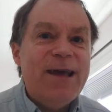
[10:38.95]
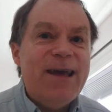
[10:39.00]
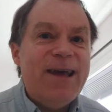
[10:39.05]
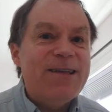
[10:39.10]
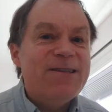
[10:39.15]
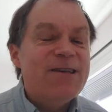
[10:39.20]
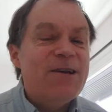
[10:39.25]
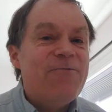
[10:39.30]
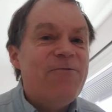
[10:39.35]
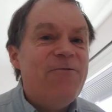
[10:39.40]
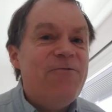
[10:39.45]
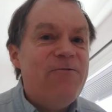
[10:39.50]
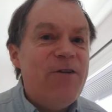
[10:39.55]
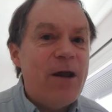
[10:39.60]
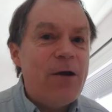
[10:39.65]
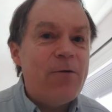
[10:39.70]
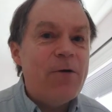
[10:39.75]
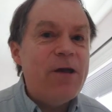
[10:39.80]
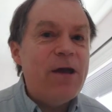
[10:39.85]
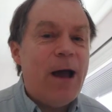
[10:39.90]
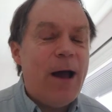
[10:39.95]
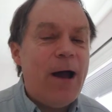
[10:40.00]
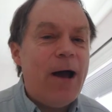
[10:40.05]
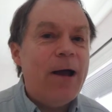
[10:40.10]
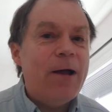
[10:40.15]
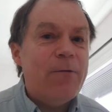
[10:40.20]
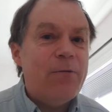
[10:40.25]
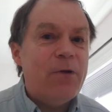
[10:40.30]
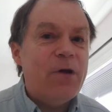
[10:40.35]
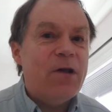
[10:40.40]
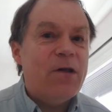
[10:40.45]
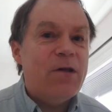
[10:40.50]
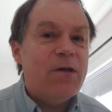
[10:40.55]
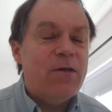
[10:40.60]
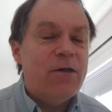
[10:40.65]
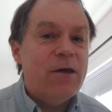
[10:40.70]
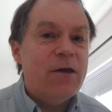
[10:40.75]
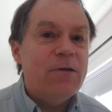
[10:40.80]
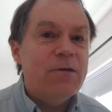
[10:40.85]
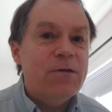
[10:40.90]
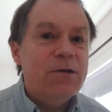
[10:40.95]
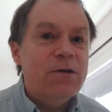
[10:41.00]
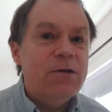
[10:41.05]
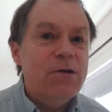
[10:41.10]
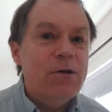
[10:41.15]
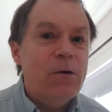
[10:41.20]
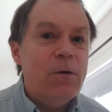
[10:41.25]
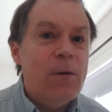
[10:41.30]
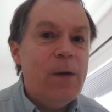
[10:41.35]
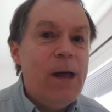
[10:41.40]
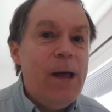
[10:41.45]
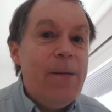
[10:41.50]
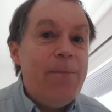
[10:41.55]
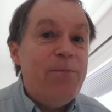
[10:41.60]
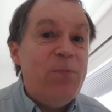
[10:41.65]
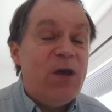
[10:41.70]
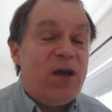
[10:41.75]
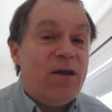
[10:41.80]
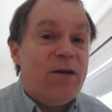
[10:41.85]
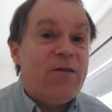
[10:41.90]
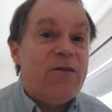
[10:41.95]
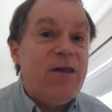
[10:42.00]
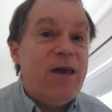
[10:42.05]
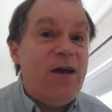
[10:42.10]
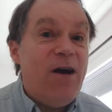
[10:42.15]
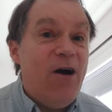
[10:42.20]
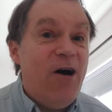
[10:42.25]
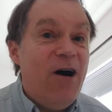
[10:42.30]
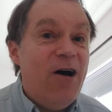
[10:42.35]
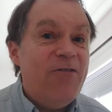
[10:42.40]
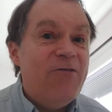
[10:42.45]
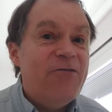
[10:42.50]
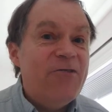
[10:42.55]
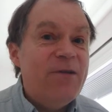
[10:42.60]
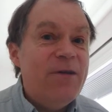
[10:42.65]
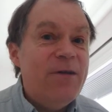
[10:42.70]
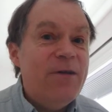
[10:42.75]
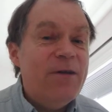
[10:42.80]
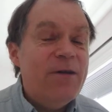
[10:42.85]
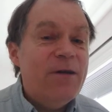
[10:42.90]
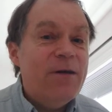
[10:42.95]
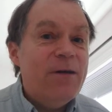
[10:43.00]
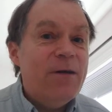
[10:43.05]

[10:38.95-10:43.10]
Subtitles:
it's a very high-risk thing to do because they often